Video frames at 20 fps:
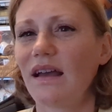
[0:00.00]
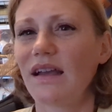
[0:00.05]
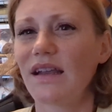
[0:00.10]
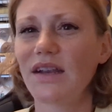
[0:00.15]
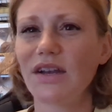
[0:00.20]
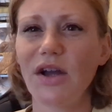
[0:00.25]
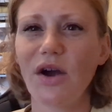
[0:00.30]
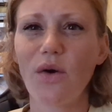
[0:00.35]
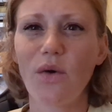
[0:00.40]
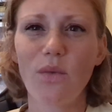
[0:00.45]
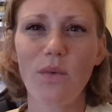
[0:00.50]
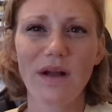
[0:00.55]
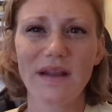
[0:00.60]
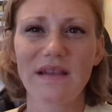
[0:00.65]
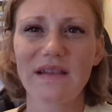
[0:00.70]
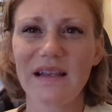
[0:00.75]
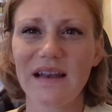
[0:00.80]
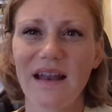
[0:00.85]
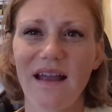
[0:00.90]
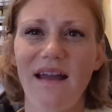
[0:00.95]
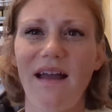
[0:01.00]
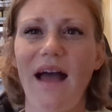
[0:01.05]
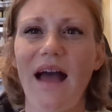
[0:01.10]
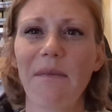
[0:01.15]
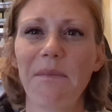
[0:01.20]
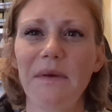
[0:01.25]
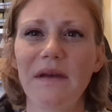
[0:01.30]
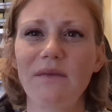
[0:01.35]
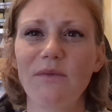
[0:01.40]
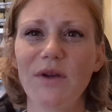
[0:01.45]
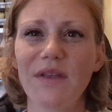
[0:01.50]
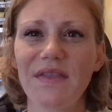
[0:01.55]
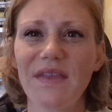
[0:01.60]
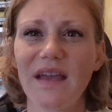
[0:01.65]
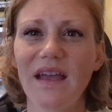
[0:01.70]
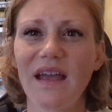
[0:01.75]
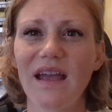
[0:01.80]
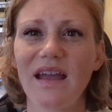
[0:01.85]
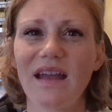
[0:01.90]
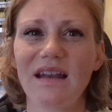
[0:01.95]
you know, what's going to happen with
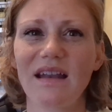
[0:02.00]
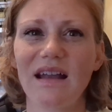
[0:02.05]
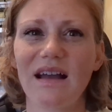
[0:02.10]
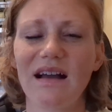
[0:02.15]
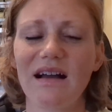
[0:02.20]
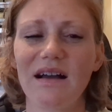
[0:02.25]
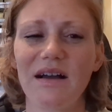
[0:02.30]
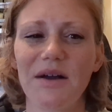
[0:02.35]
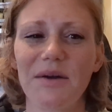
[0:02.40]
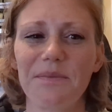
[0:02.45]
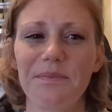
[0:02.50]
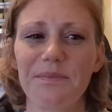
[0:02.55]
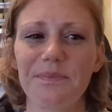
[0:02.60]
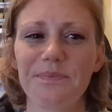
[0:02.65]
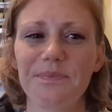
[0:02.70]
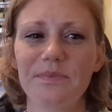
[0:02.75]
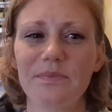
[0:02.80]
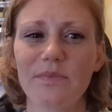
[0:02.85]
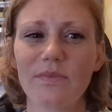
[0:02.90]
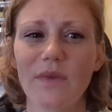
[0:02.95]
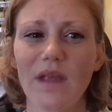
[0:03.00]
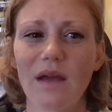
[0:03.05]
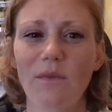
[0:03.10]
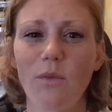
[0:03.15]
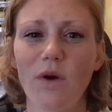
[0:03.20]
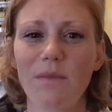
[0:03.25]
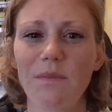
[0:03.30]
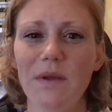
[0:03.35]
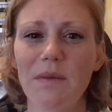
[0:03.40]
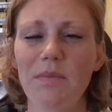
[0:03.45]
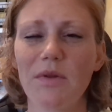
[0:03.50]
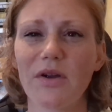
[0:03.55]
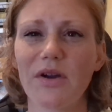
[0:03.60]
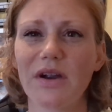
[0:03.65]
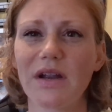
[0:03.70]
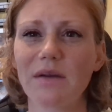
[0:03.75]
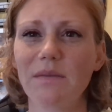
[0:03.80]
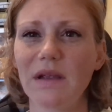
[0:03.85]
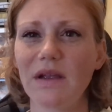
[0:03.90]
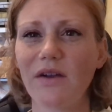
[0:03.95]
it, and what people are
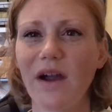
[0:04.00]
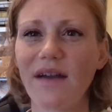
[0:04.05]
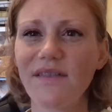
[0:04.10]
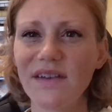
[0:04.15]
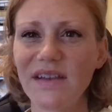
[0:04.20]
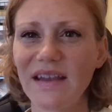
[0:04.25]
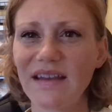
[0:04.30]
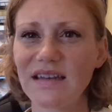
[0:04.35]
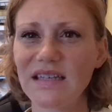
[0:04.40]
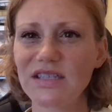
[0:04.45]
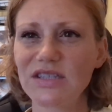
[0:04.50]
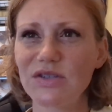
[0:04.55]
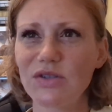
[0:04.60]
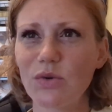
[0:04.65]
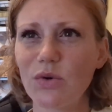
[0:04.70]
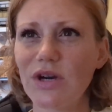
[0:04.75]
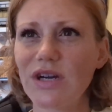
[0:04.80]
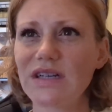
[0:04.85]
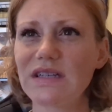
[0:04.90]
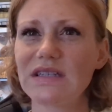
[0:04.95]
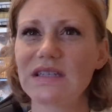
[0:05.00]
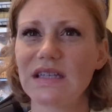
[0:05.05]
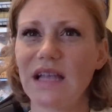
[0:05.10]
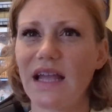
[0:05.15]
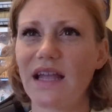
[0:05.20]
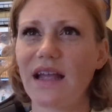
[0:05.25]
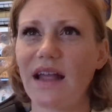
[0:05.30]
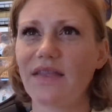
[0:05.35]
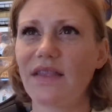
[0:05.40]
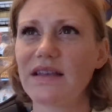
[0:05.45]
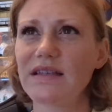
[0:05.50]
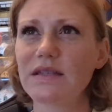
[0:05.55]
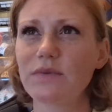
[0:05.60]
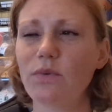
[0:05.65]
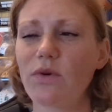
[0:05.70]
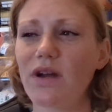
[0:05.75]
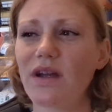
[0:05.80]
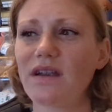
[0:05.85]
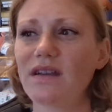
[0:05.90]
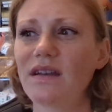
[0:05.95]
going to be gravitated towards. Like at this
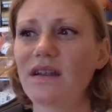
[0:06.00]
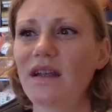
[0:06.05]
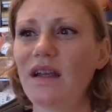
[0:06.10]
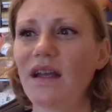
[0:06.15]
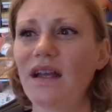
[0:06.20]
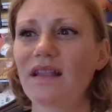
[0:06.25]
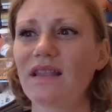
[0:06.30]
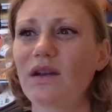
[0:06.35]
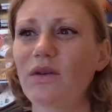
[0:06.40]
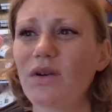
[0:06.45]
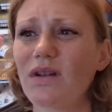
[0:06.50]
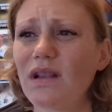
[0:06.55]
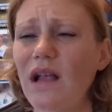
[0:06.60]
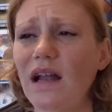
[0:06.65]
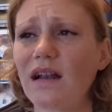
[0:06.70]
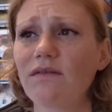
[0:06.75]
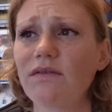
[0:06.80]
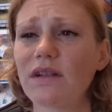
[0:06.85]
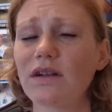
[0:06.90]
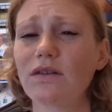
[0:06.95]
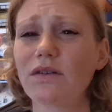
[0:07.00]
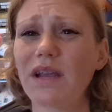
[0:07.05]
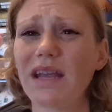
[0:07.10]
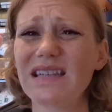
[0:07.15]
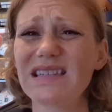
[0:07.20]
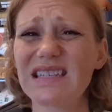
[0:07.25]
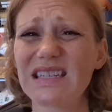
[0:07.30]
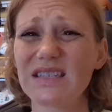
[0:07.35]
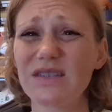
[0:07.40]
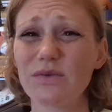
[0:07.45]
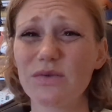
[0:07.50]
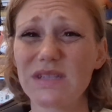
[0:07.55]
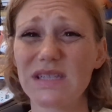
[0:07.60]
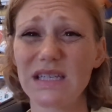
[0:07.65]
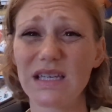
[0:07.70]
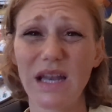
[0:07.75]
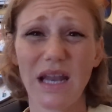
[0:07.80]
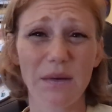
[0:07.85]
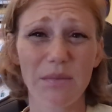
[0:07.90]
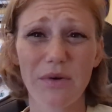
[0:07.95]
one, there were a lot of little kids because it was
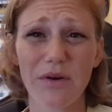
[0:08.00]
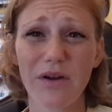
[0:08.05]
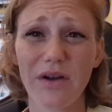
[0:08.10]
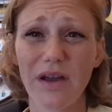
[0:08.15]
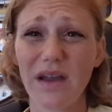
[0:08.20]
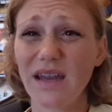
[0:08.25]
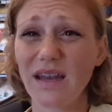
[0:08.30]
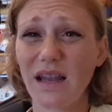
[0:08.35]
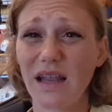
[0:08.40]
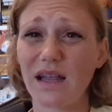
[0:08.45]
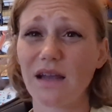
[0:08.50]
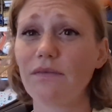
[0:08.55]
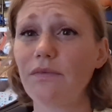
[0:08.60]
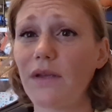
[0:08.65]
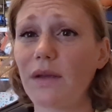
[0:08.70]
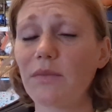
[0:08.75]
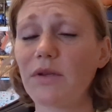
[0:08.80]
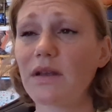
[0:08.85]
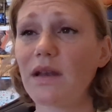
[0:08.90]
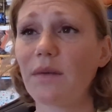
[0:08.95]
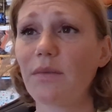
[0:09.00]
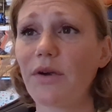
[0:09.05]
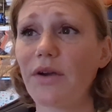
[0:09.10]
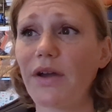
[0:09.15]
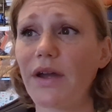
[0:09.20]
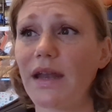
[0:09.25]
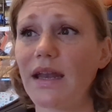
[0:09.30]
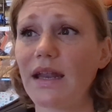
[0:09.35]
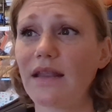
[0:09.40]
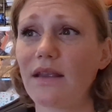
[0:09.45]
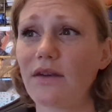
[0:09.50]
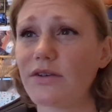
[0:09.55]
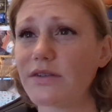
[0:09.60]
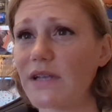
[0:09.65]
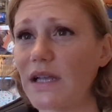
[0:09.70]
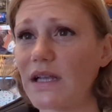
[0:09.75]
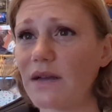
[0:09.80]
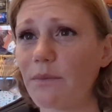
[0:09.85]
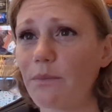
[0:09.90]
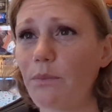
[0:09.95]
a neighborhood, like a family neighborhood, and there's
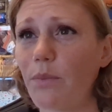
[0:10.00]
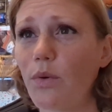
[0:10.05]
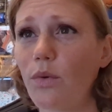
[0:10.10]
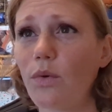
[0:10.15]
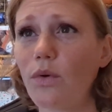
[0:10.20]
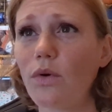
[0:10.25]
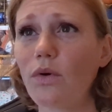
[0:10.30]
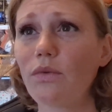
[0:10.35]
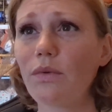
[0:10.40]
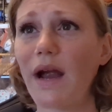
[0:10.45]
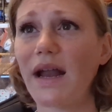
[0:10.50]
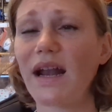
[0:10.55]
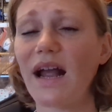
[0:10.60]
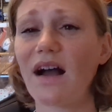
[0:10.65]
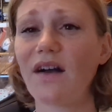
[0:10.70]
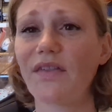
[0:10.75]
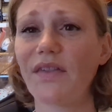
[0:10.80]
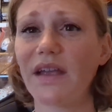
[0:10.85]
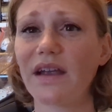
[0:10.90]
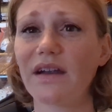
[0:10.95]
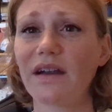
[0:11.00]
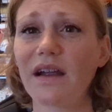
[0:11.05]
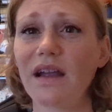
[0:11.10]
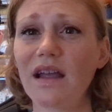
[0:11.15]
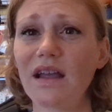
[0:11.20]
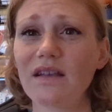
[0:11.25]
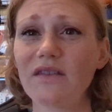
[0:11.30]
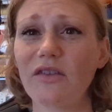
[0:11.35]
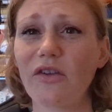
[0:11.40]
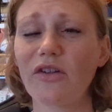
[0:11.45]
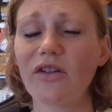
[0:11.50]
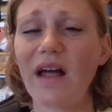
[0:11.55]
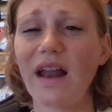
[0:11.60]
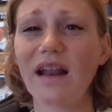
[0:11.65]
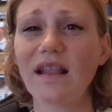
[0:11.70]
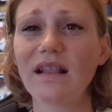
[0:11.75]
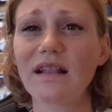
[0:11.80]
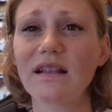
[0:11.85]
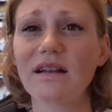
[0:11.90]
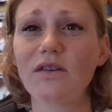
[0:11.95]
like a pool right out there. So a lot
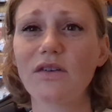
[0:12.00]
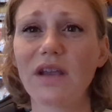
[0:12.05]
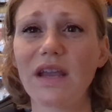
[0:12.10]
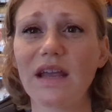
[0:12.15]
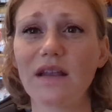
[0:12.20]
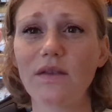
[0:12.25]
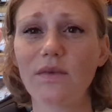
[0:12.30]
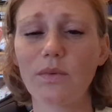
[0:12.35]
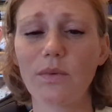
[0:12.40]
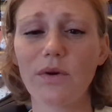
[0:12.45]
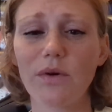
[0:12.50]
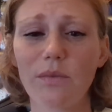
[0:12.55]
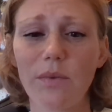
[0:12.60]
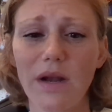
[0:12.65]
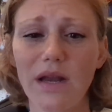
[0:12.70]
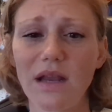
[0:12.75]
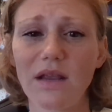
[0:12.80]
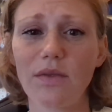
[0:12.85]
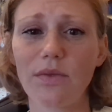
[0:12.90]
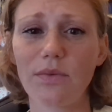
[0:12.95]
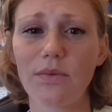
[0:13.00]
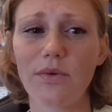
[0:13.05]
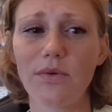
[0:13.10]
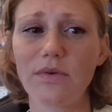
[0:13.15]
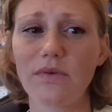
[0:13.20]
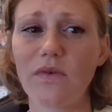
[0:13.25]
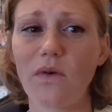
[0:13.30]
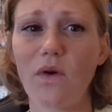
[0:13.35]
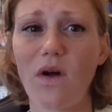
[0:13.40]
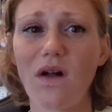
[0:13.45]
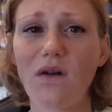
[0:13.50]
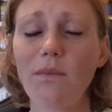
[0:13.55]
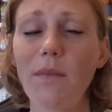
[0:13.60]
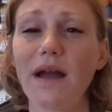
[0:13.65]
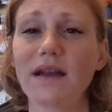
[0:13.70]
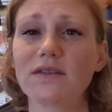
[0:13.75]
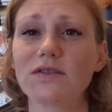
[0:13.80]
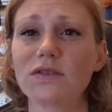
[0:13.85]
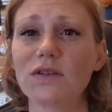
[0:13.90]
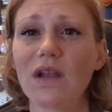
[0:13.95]
of the little kids were running through. So all
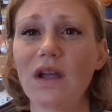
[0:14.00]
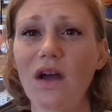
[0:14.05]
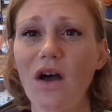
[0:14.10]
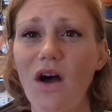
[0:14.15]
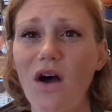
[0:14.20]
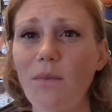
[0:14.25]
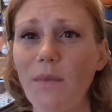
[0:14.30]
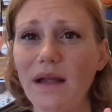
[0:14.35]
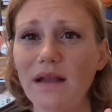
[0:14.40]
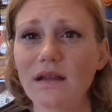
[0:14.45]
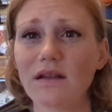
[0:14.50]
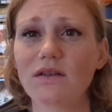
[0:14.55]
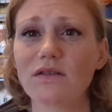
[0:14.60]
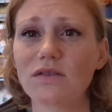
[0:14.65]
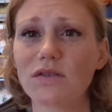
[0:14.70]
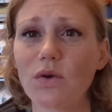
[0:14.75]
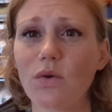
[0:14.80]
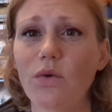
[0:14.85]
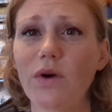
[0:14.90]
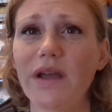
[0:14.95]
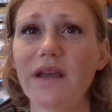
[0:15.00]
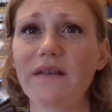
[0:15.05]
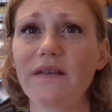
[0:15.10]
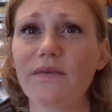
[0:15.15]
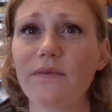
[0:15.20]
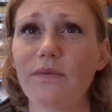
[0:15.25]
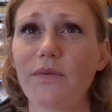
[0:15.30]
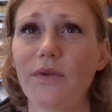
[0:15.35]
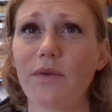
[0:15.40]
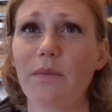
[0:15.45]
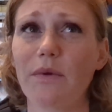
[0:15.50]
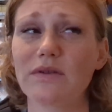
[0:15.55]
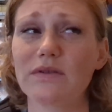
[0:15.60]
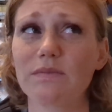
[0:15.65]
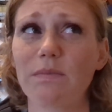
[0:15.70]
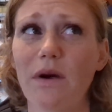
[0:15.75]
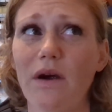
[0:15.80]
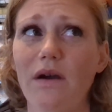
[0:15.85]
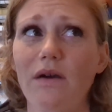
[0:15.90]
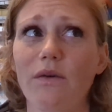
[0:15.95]
my little toys for the
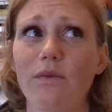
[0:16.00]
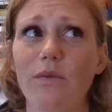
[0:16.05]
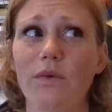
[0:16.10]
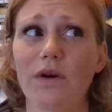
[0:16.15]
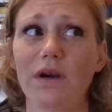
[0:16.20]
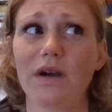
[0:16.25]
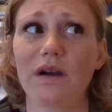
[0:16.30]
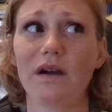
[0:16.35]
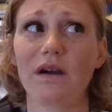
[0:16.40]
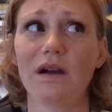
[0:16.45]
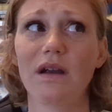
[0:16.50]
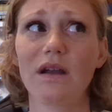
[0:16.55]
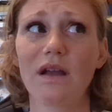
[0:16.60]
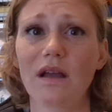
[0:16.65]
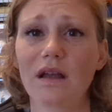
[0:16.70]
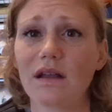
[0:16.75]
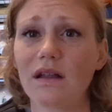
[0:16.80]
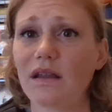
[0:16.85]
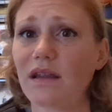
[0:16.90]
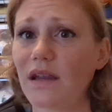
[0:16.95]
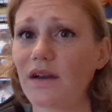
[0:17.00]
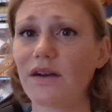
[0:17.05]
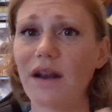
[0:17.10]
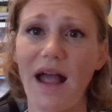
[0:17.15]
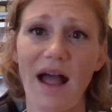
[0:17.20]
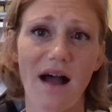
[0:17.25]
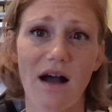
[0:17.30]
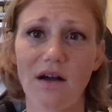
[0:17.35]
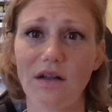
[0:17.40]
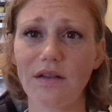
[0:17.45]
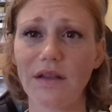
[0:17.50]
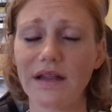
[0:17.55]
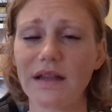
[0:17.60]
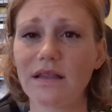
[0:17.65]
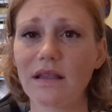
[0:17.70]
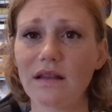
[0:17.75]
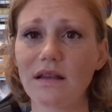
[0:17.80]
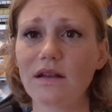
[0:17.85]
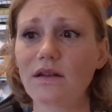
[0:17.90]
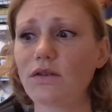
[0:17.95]
most part were cleared out. Like
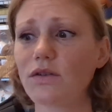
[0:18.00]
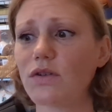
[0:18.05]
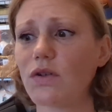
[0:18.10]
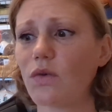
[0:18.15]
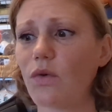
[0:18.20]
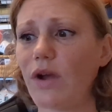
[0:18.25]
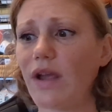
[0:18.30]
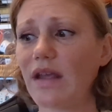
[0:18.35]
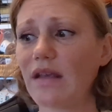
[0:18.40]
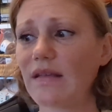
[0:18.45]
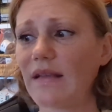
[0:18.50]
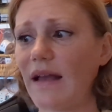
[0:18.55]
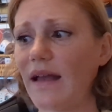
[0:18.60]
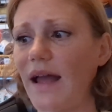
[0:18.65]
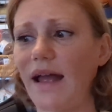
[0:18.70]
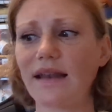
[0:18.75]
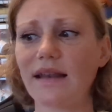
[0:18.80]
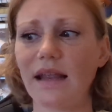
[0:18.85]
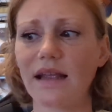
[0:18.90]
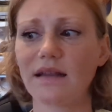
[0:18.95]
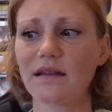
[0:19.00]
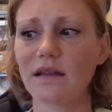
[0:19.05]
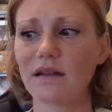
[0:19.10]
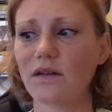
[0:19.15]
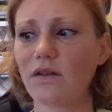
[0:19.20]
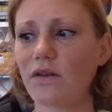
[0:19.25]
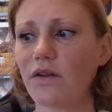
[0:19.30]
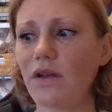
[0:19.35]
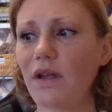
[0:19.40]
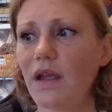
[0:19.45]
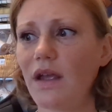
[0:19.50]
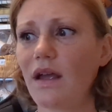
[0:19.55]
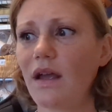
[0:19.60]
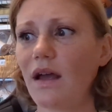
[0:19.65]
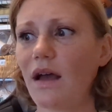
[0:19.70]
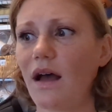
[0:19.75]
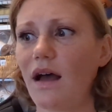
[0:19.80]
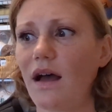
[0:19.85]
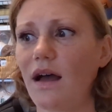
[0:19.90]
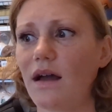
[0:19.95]
the little toys, I had like little
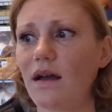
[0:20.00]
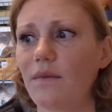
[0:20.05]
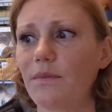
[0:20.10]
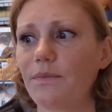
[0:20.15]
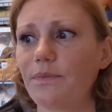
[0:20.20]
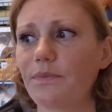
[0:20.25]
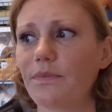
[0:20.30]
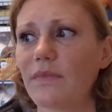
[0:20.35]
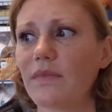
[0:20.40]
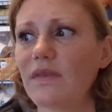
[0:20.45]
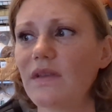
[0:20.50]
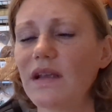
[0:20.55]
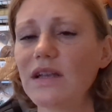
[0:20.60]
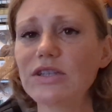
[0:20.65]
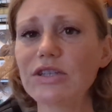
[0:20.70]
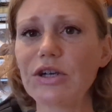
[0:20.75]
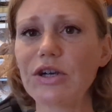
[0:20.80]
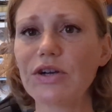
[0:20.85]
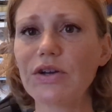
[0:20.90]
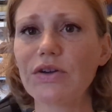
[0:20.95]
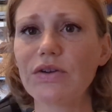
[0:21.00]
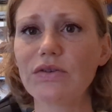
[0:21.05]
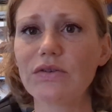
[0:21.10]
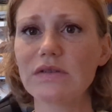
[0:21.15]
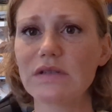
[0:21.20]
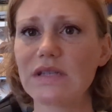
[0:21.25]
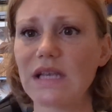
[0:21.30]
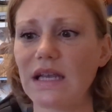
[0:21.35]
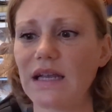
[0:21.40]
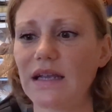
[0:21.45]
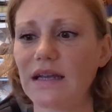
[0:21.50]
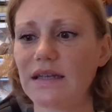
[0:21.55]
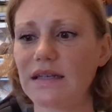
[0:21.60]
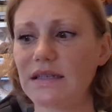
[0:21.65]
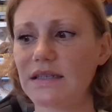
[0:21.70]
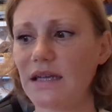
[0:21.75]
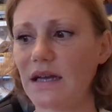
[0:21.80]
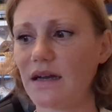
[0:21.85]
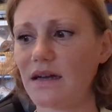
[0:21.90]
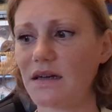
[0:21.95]
sea turtles,
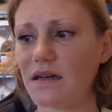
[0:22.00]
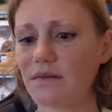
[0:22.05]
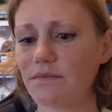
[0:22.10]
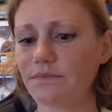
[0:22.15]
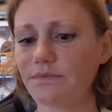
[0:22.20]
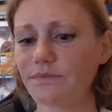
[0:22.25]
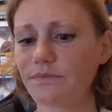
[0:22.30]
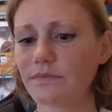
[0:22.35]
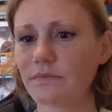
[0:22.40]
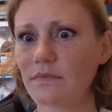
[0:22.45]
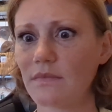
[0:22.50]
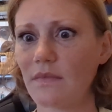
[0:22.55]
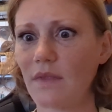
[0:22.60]
and I'm